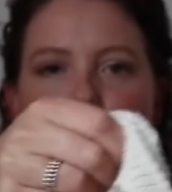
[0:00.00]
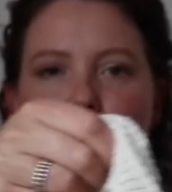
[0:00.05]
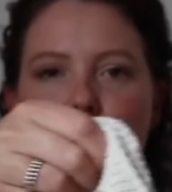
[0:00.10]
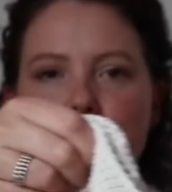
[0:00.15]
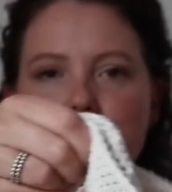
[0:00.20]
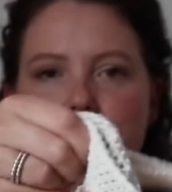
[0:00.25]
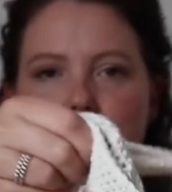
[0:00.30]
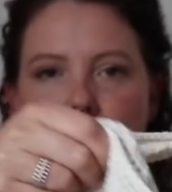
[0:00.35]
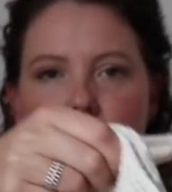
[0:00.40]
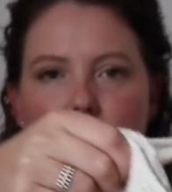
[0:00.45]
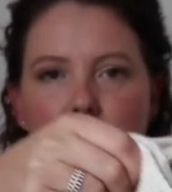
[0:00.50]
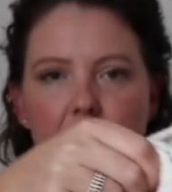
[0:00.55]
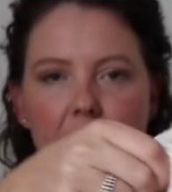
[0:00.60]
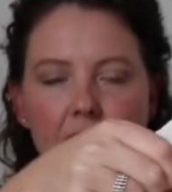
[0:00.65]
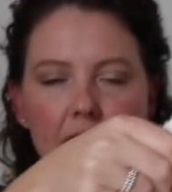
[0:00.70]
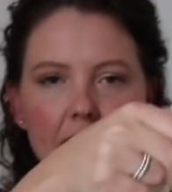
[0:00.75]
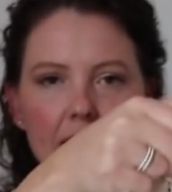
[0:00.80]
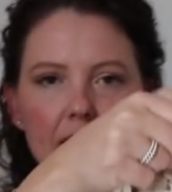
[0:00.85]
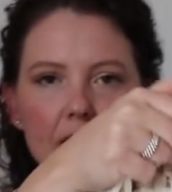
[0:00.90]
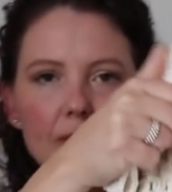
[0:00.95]
already
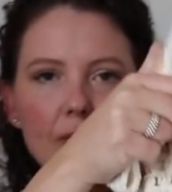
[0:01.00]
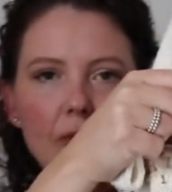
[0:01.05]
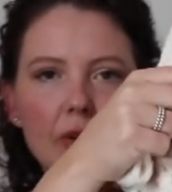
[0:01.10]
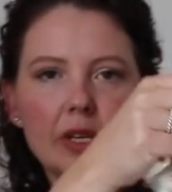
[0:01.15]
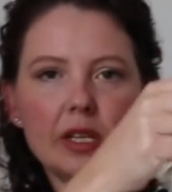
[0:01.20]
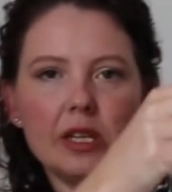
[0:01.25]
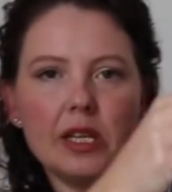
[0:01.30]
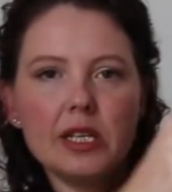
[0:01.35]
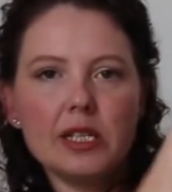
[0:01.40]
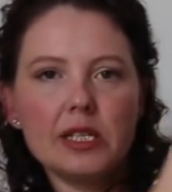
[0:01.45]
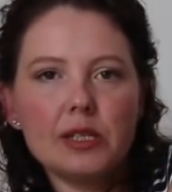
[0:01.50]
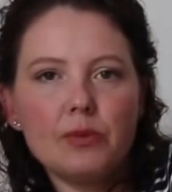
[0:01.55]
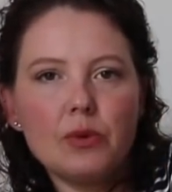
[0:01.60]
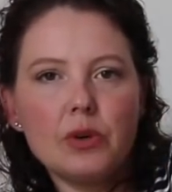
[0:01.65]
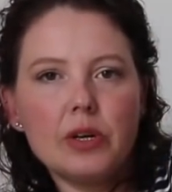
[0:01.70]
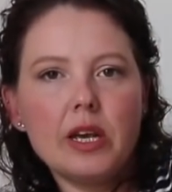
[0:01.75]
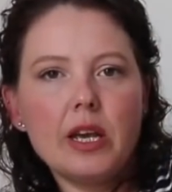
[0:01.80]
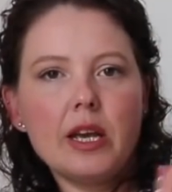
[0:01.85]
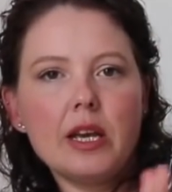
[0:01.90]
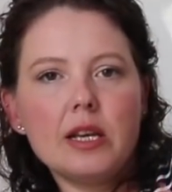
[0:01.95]
using this one. This
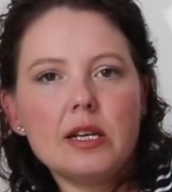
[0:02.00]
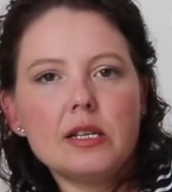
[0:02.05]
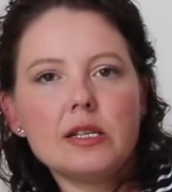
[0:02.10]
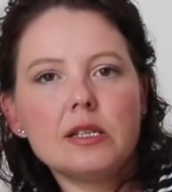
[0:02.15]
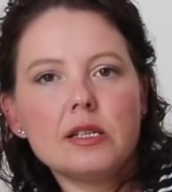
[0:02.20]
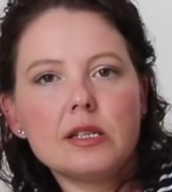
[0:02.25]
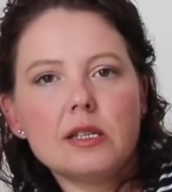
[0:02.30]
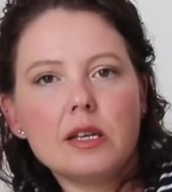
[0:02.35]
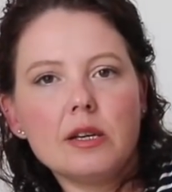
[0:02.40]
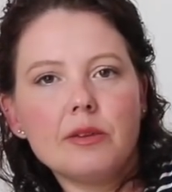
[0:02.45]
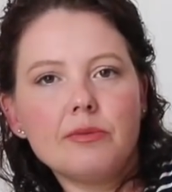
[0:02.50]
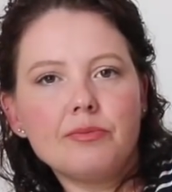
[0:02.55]
one is